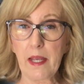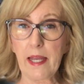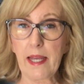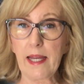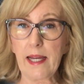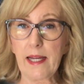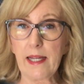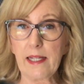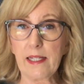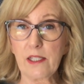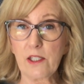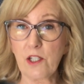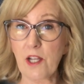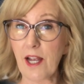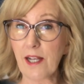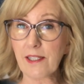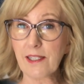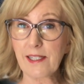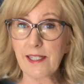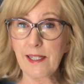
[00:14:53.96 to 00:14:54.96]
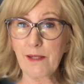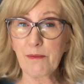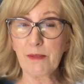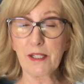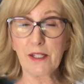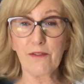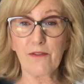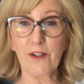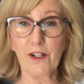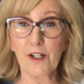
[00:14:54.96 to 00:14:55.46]
And Jack's team
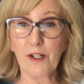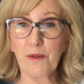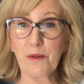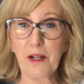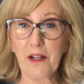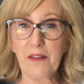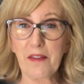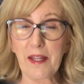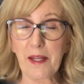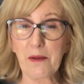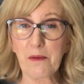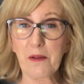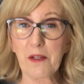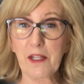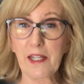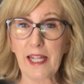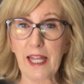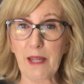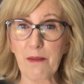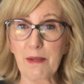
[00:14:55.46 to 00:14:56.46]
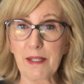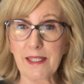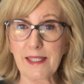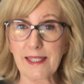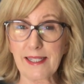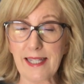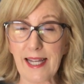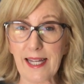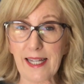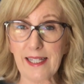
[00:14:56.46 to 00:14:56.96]
did very well. They came in
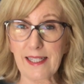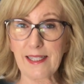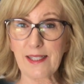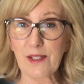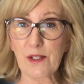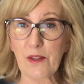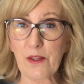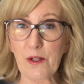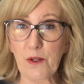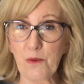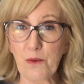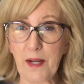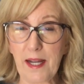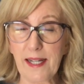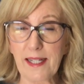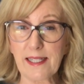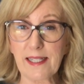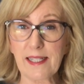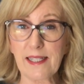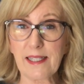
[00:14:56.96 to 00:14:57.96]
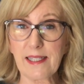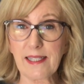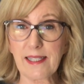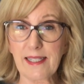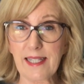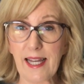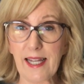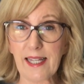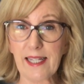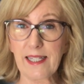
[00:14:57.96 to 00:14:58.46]
second, so they're ranked
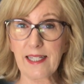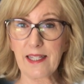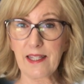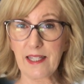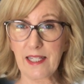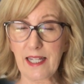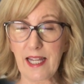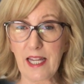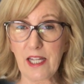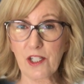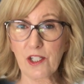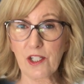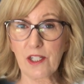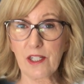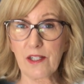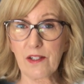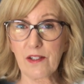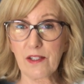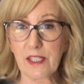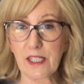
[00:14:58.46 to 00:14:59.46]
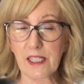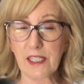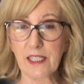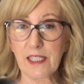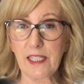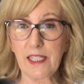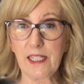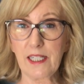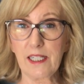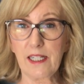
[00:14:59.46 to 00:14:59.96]
second in the nation,
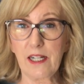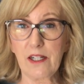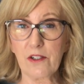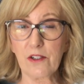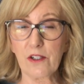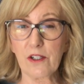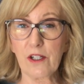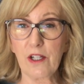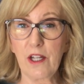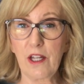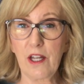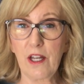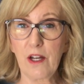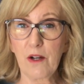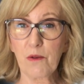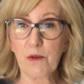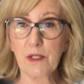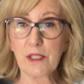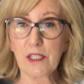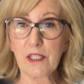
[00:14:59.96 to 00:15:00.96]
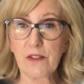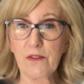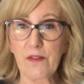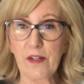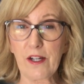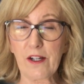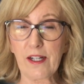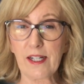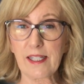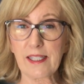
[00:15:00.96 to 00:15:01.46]
16 and under, which is
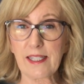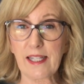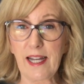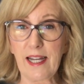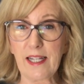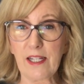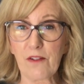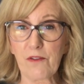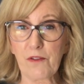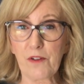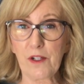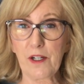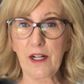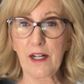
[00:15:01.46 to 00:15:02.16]
very exciting for